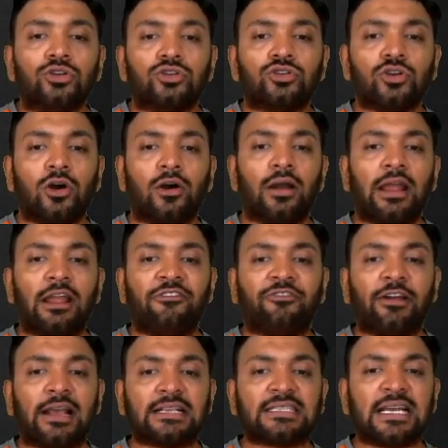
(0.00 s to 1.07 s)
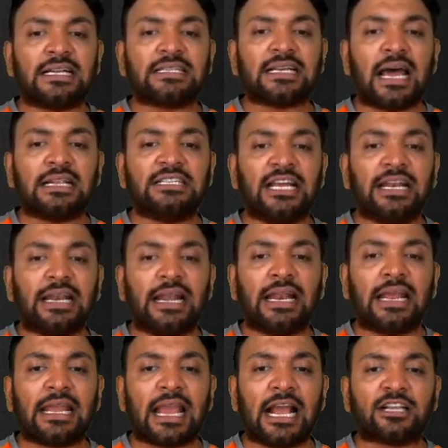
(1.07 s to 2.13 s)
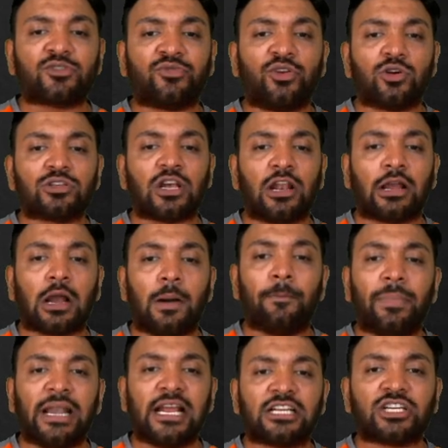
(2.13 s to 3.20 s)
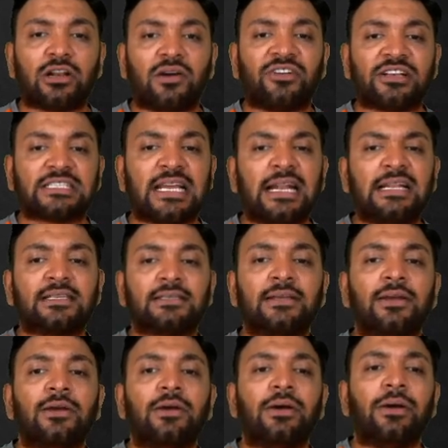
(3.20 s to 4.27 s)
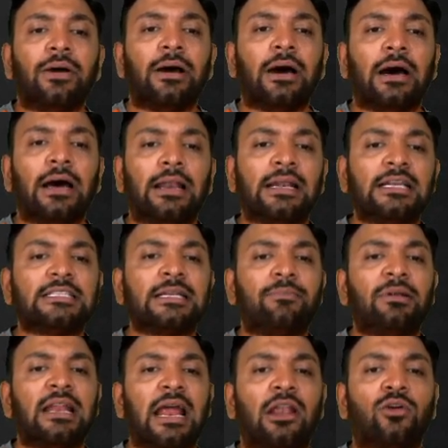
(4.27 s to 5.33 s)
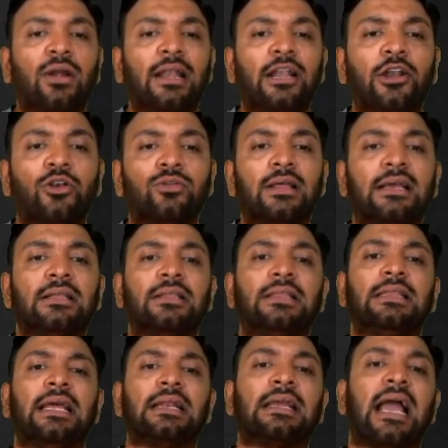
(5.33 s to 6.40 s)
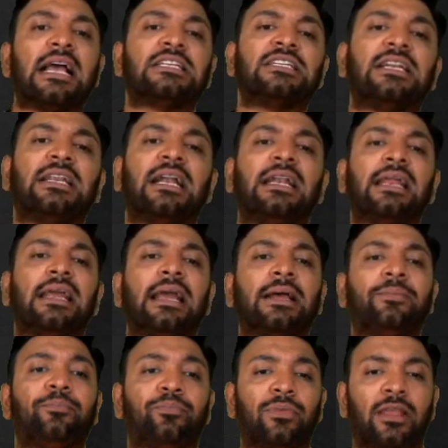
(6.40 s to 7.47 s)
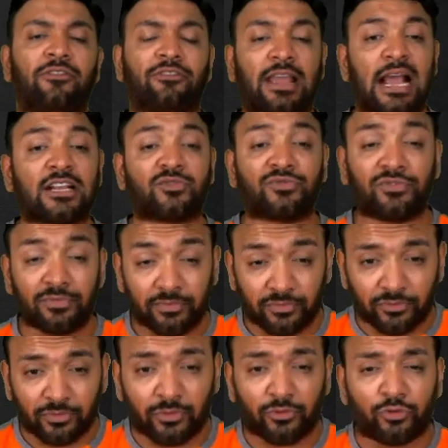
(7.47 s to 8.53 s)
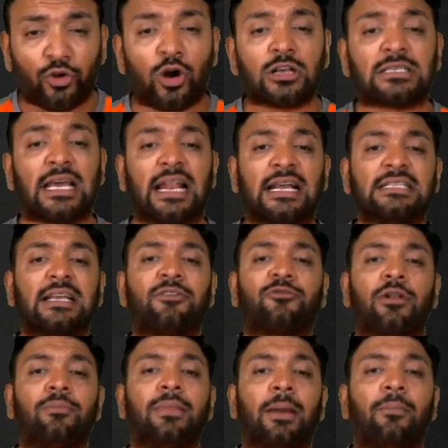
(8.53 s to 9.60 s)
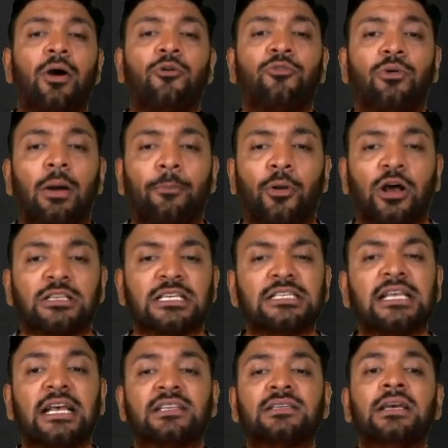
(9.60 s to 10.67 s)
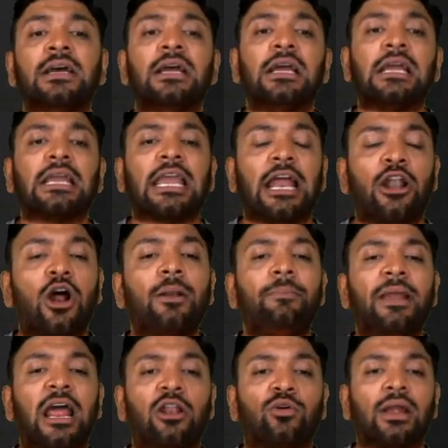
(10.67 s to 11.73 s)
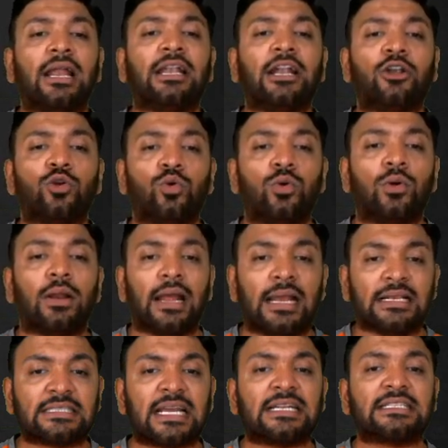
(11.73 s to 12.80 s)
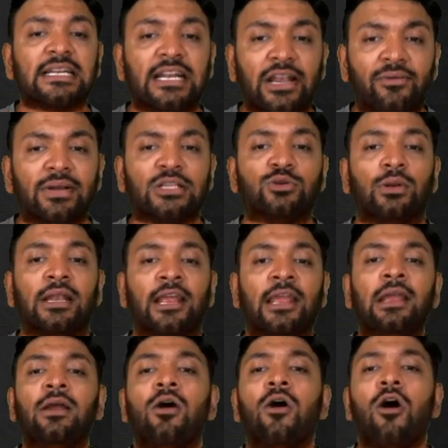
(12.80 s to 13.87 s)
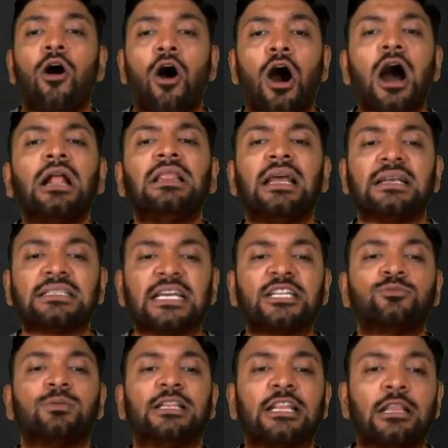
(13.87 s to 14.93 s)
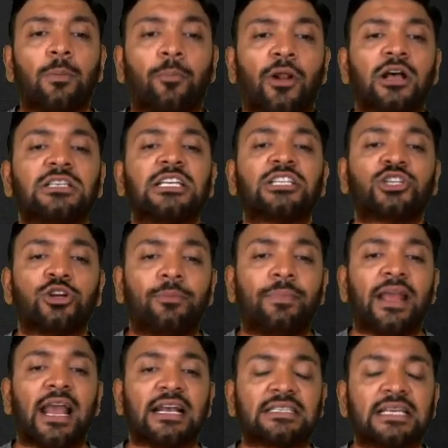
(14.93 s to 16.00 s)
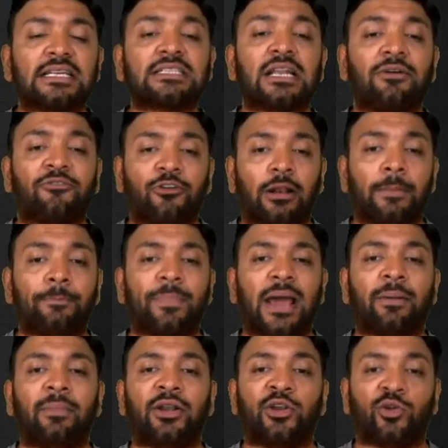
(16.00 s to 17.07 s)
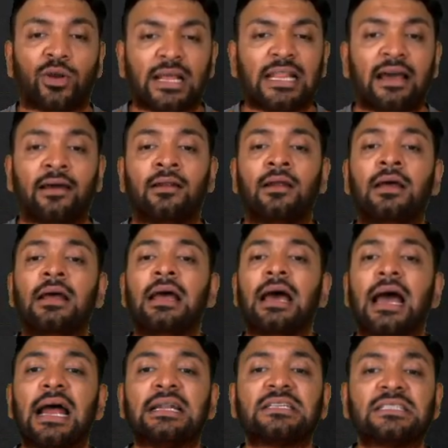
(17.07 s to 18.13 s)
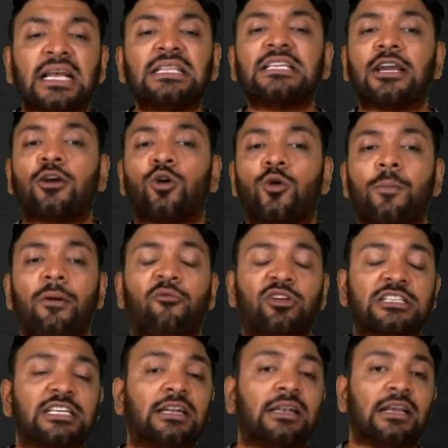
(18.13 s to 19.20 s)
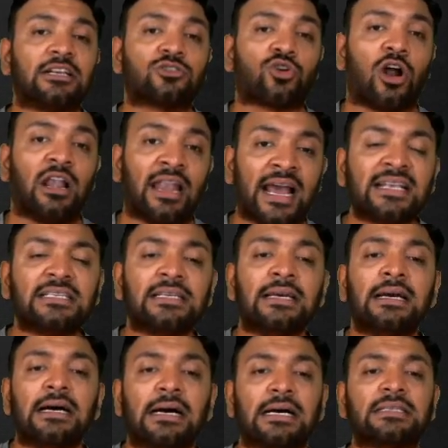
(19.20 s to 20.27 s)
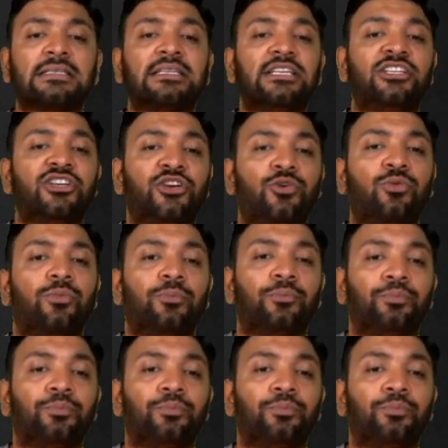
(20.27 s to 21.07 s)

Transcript: So if assets are generating cash flows on a combination of assets reasonably allocated to them, then cash generating, if cash flows arising from the above processes cannot be allocated to assets individually, all the assets within the process should be assessed for impairment together, and such a group of assets is called as a CGU.